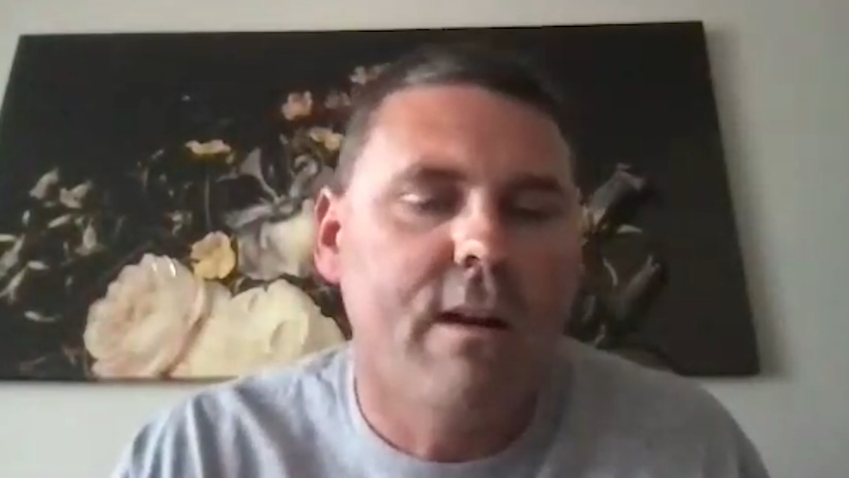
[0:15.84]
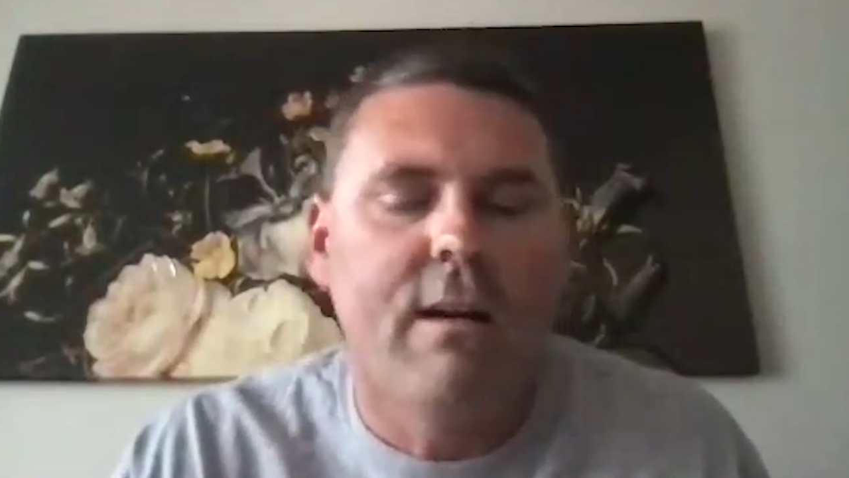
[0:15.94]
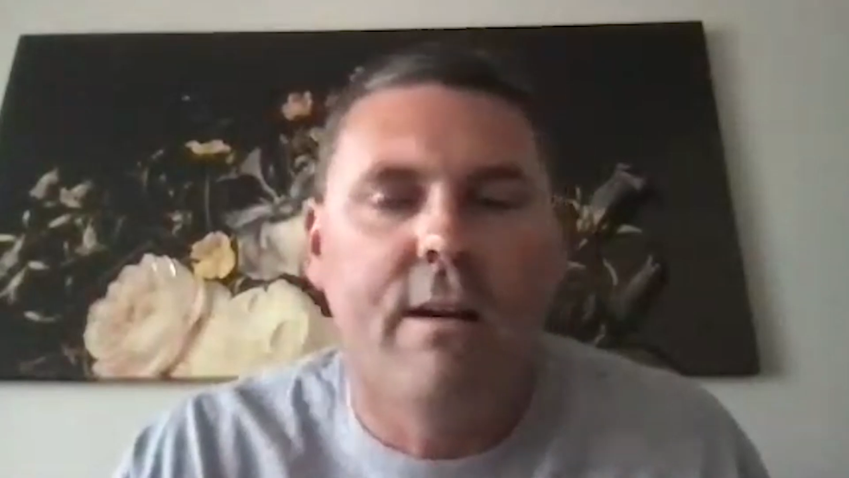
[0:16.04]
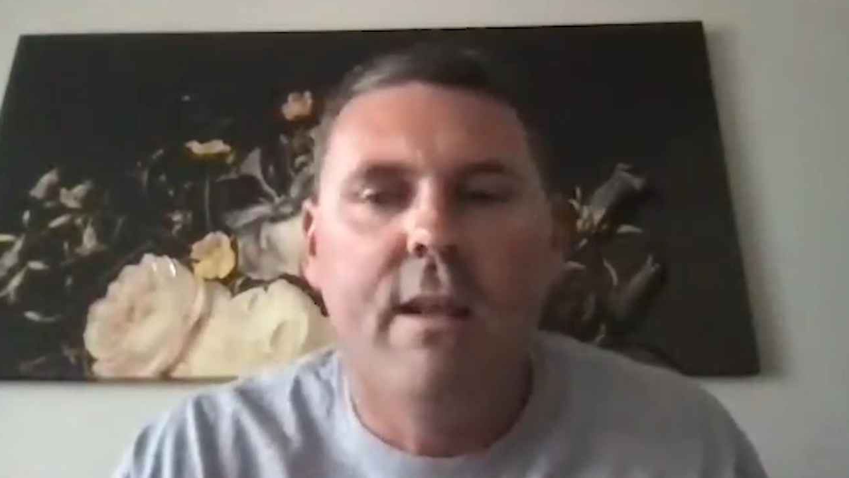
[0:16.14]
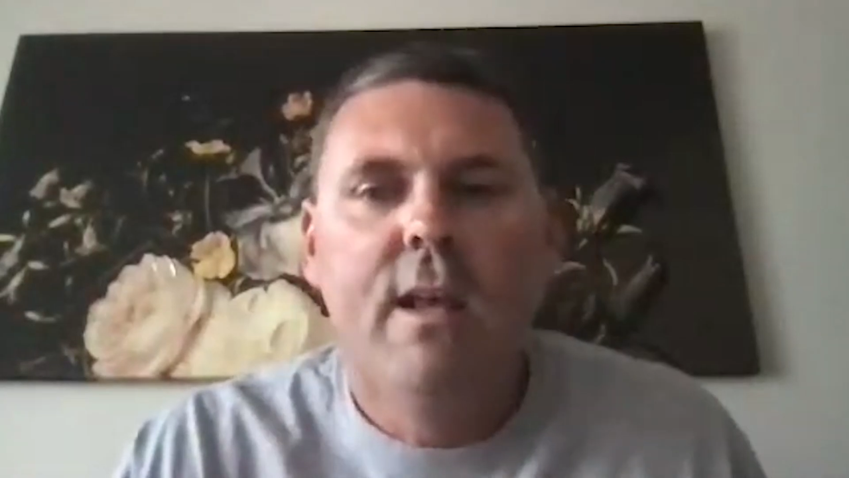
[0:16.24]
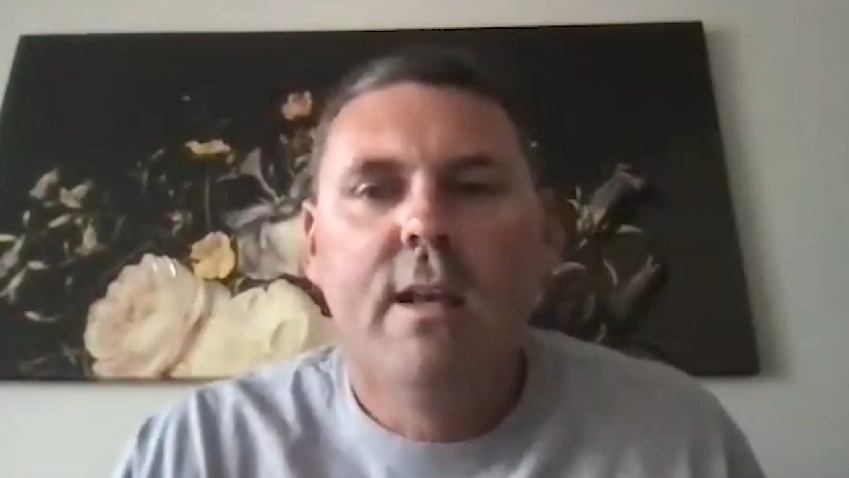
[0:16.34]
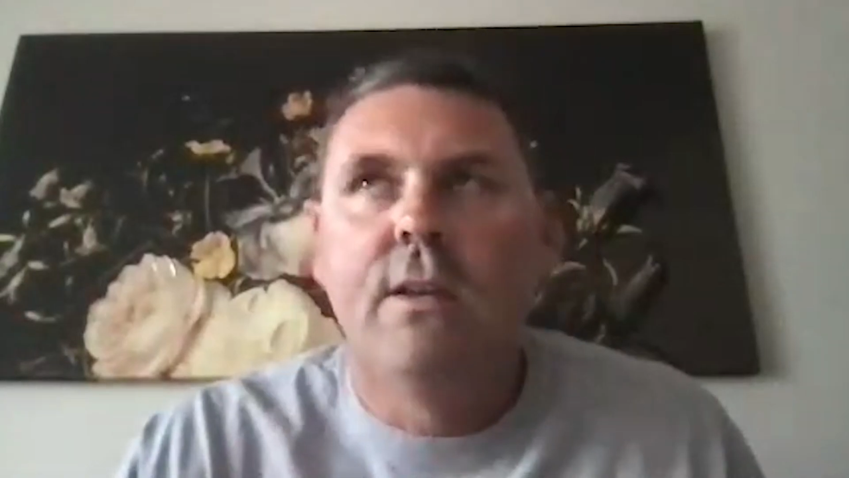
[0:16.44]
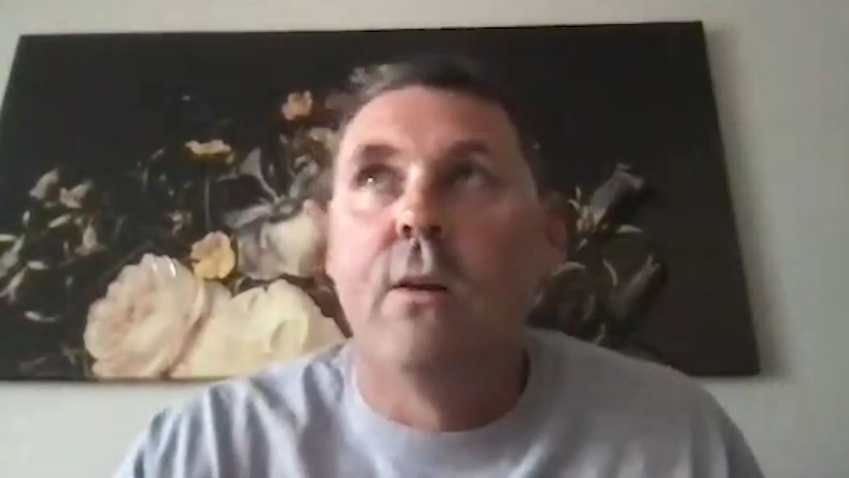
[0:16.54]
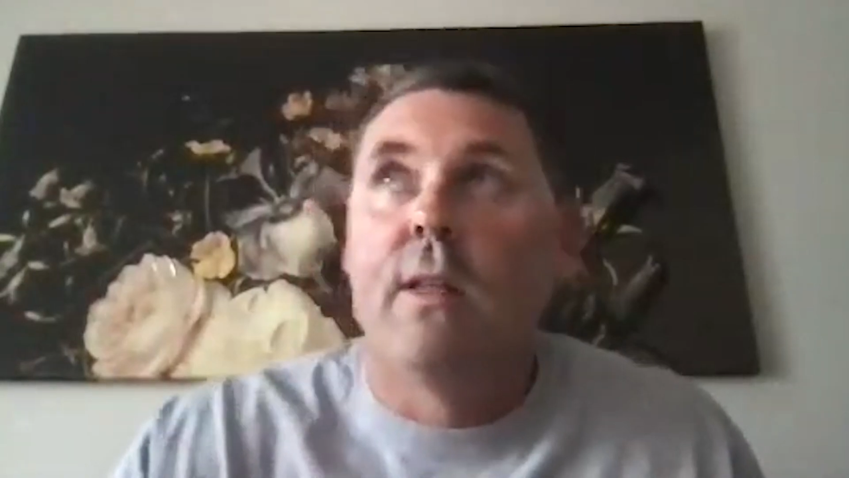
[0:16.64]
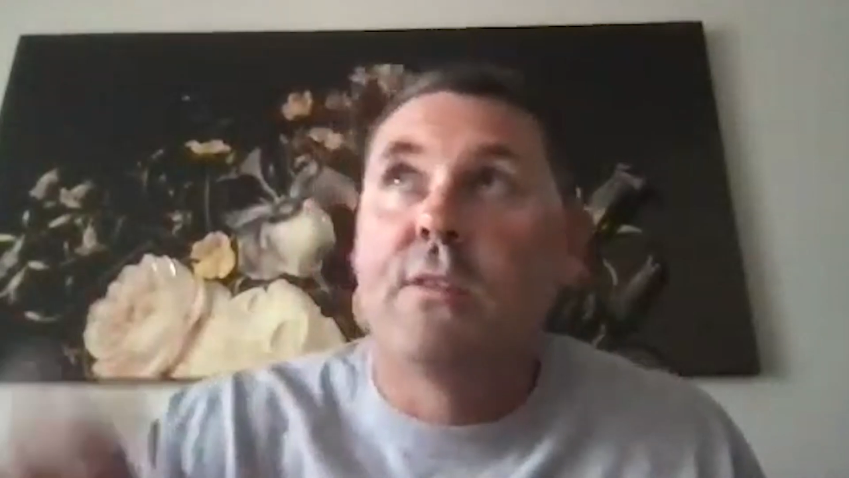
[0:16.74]
there,
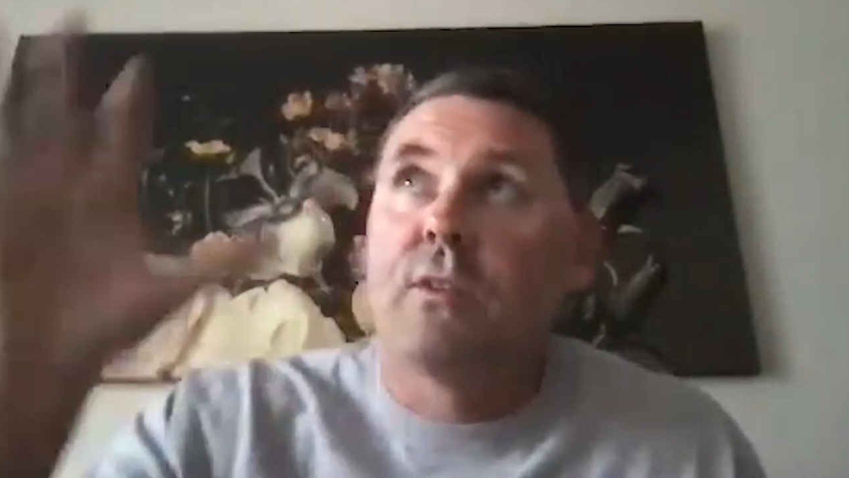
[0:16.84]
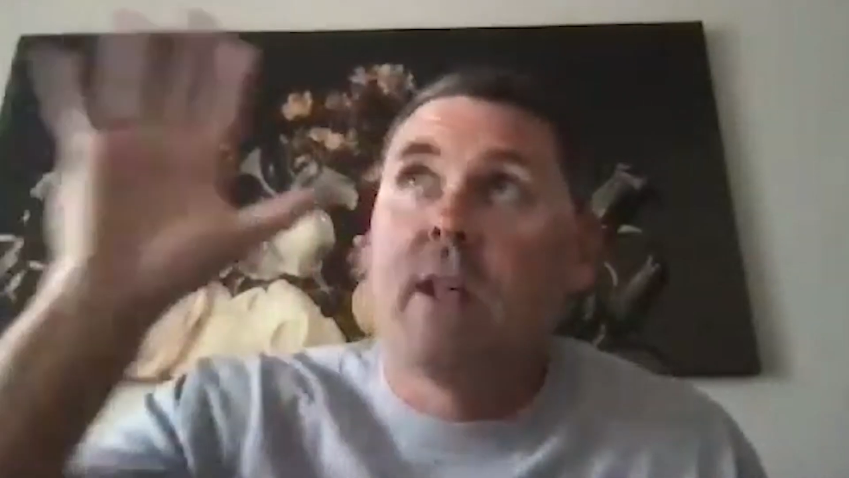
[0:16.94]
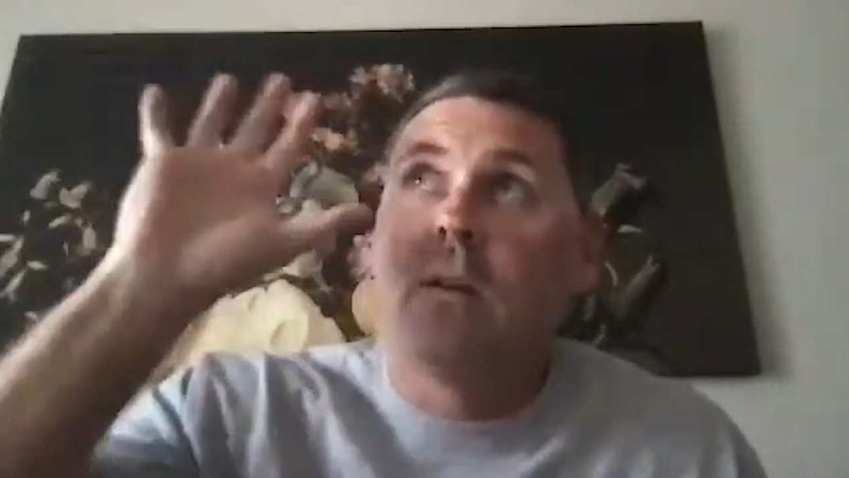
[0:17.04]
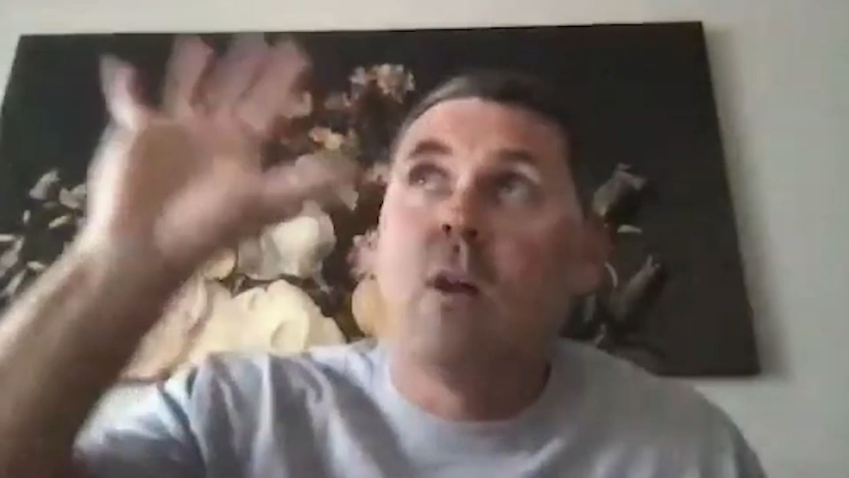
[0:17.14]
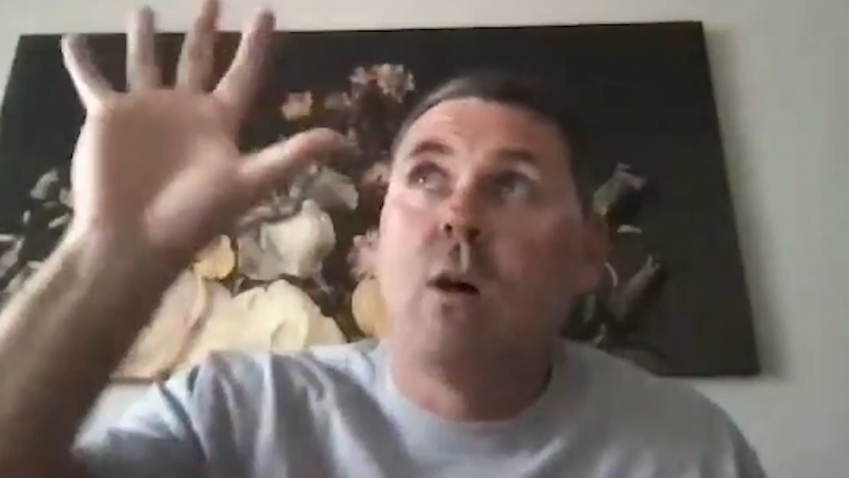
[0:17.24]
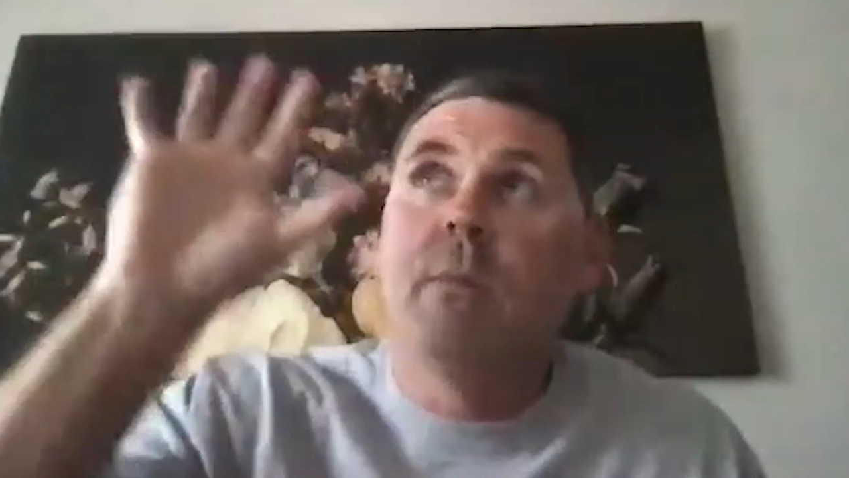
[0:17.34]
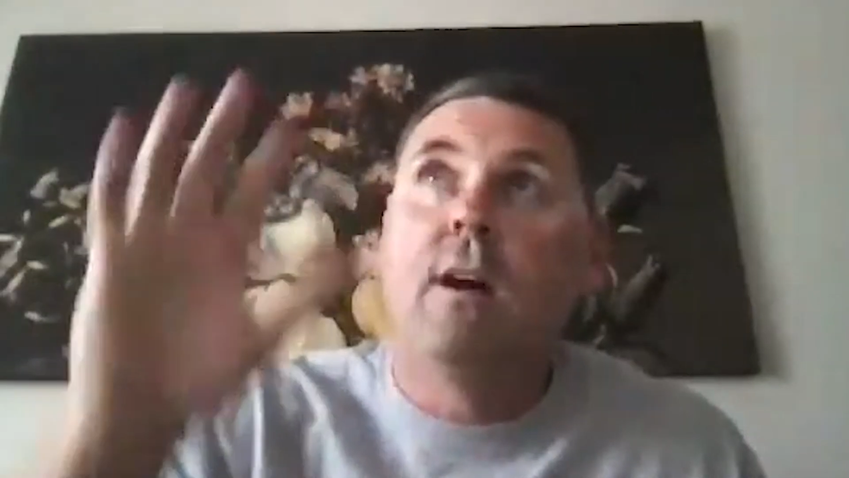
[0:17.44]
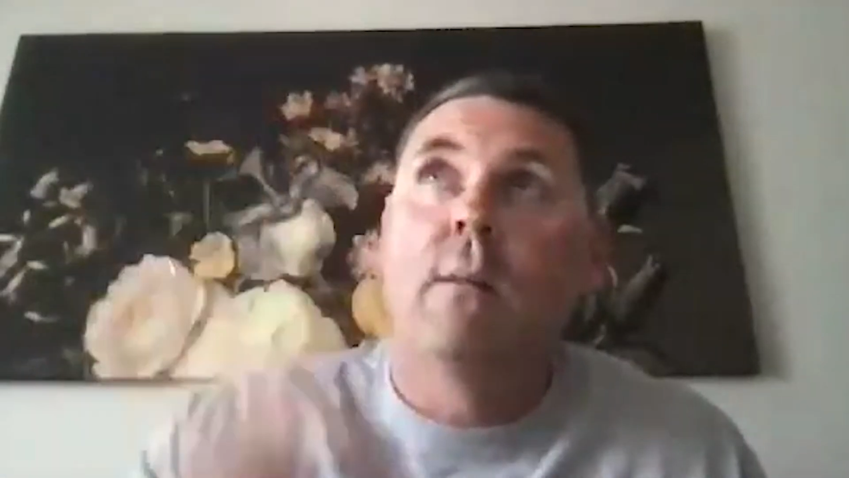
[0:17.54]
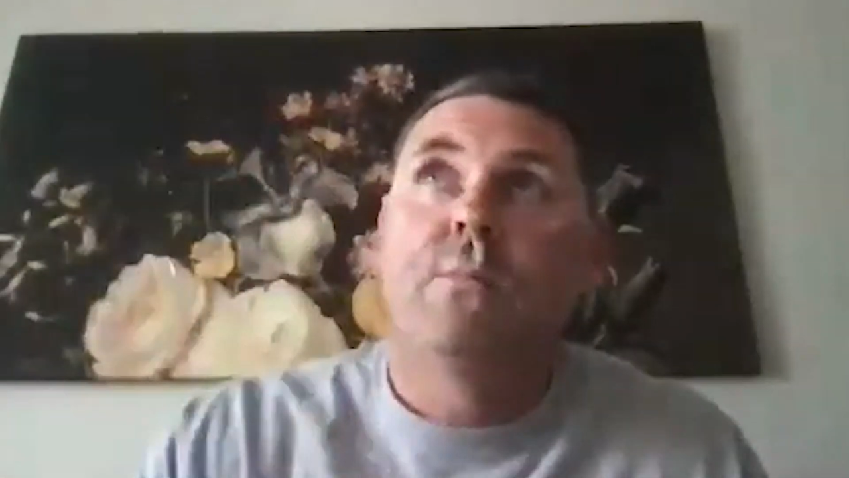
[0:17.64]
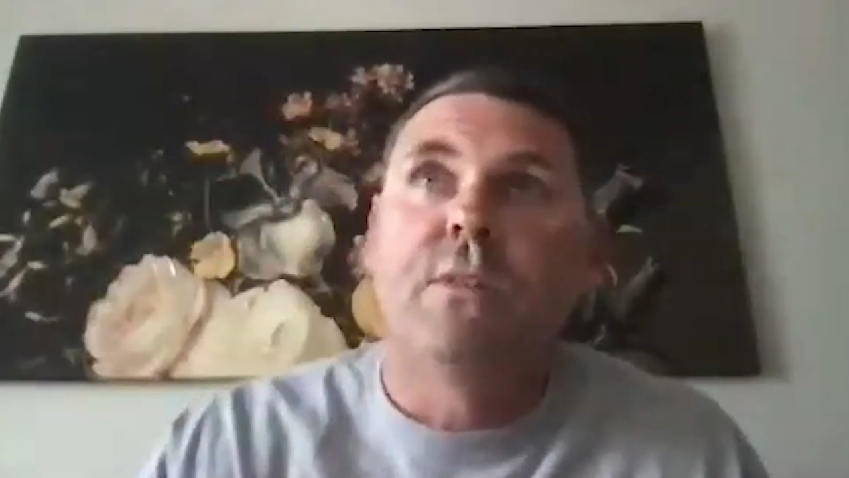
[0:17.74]
and that'll all be up,